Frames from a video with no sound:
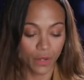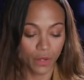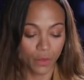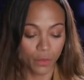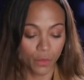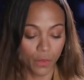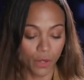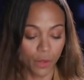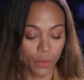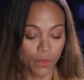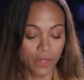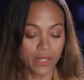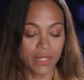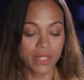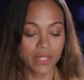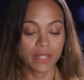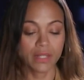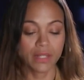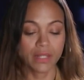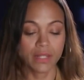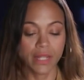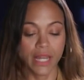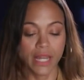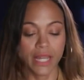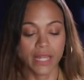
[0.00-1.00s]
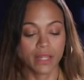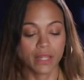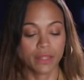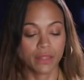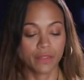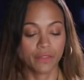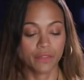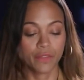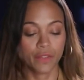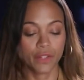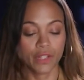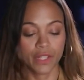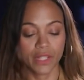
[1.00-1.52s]
What was it like the
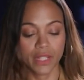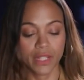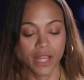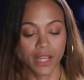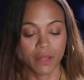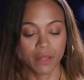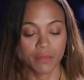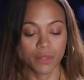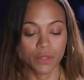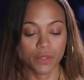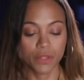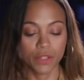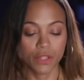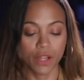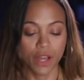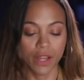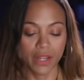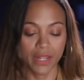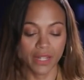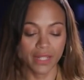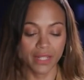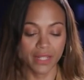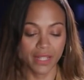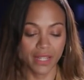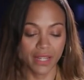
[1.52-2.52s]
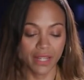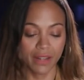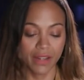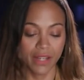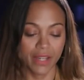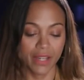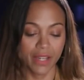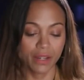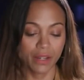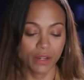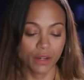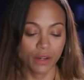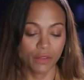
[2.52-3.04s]
first time you saw
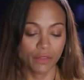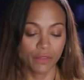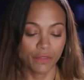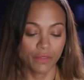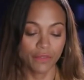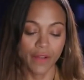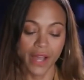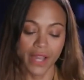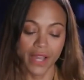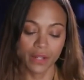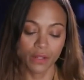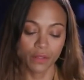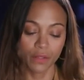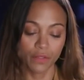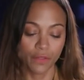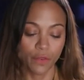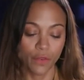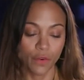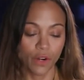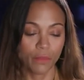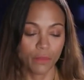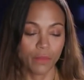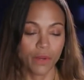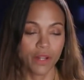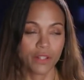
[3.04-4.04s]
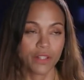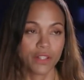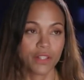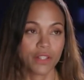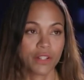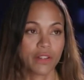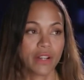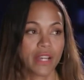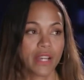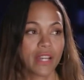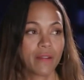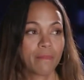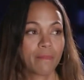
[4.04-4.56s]
Neytiri in her final form on
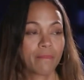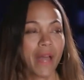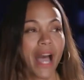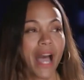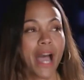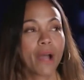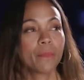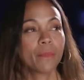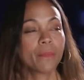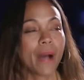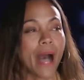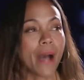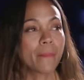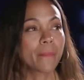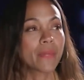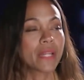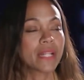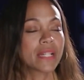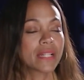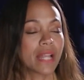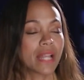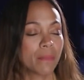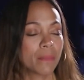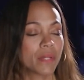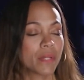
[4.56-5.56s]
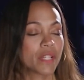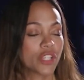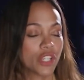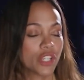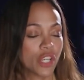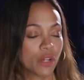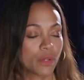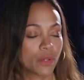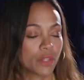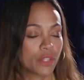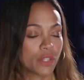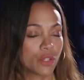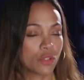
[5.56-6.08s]
screen? I, am gonna, I'm gonna
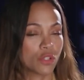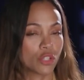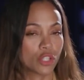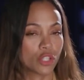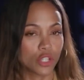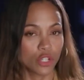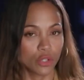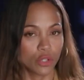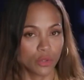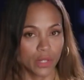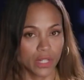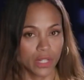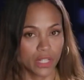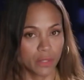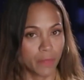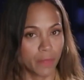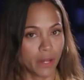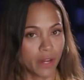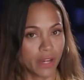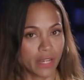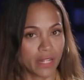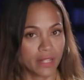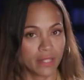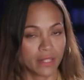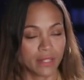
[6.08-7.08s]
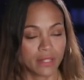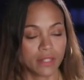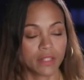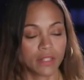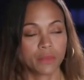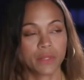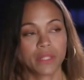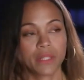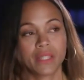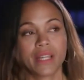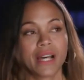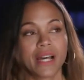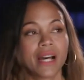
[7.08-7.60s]
share with you two experiences
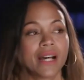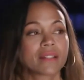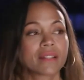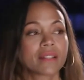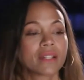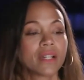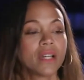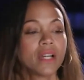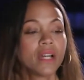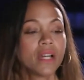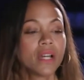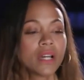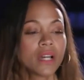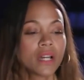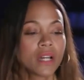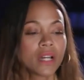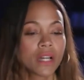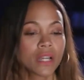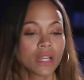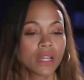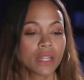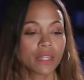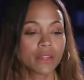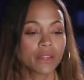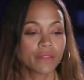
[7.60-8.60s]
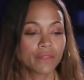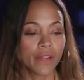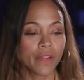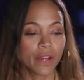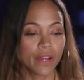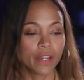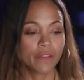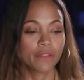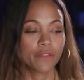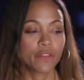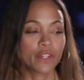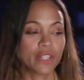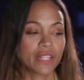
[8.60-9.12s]
with that. The
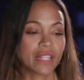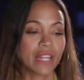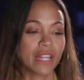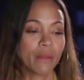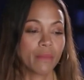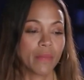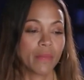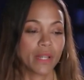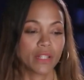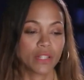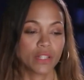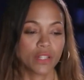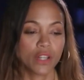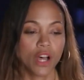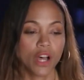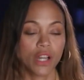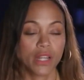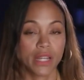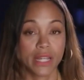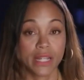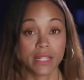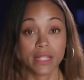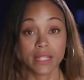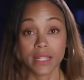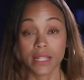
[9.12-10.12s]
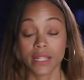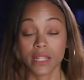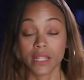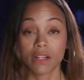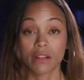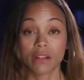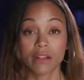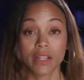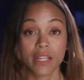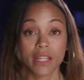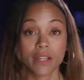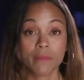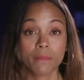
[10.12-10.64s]
very first time I saw
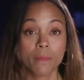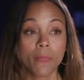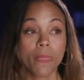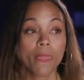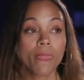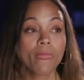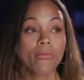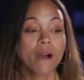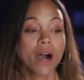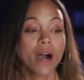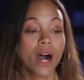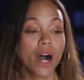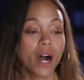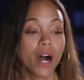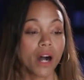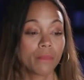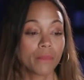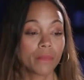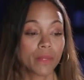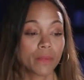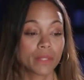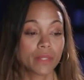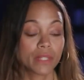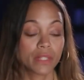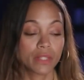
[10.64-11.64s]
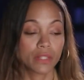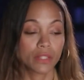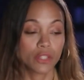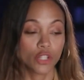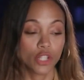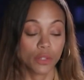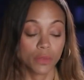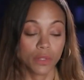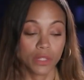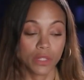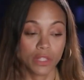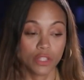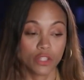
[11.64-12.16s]
Neytiri, um, it was in,
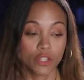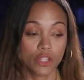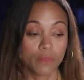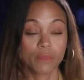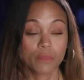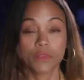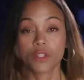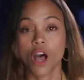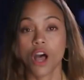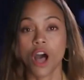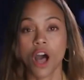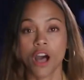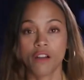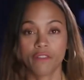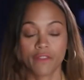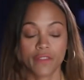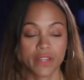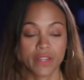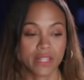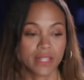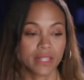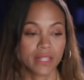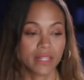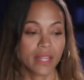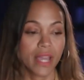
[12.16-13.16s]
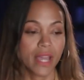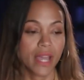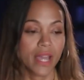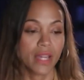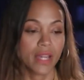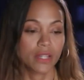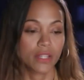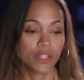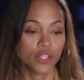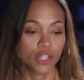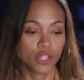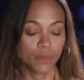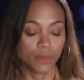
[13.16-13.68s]
she was in Jim's office,
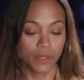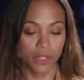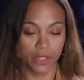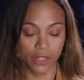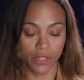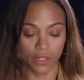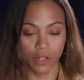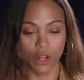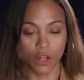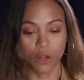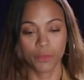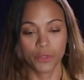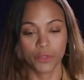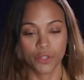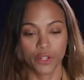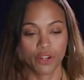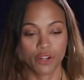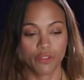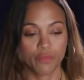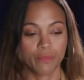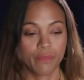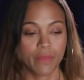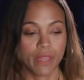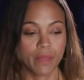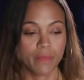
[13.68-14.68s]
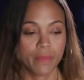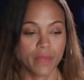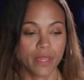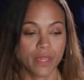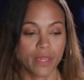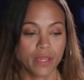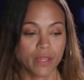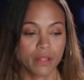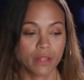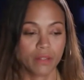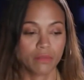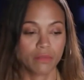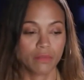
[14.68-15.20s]
and she was a sculpture of
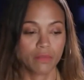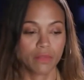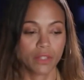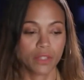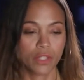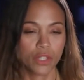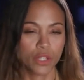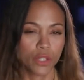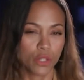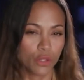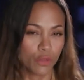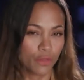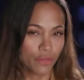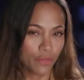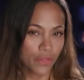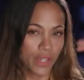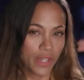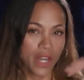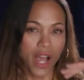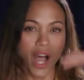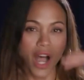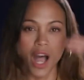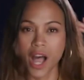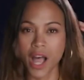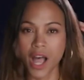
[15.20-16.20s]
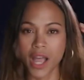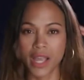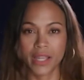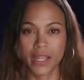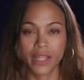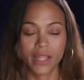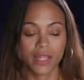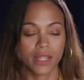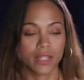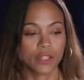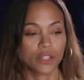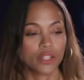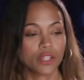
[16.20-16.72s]
maybe two feet
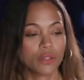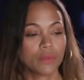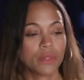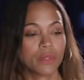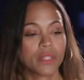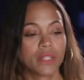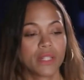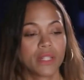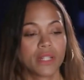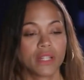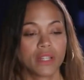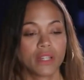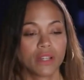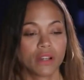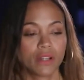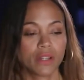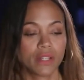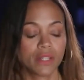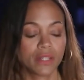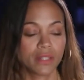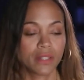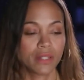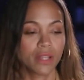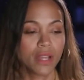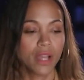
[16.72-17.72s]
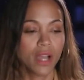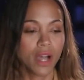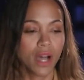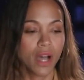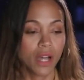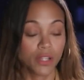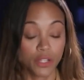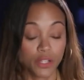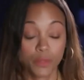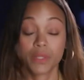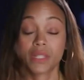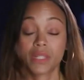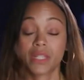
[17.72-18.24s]
high, and she was sitting on his,
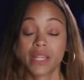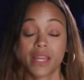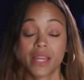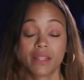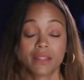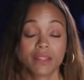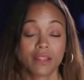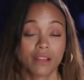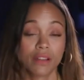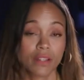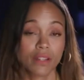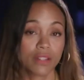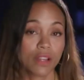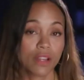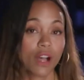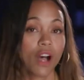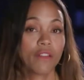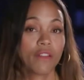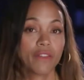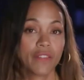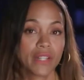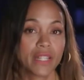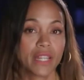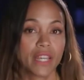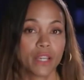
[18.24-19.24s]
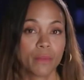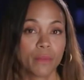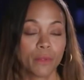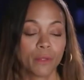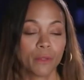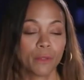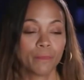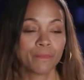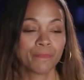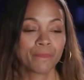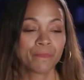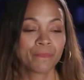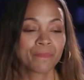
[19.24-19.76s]
uh, she was standing on his coffee
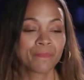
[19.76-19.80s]
table.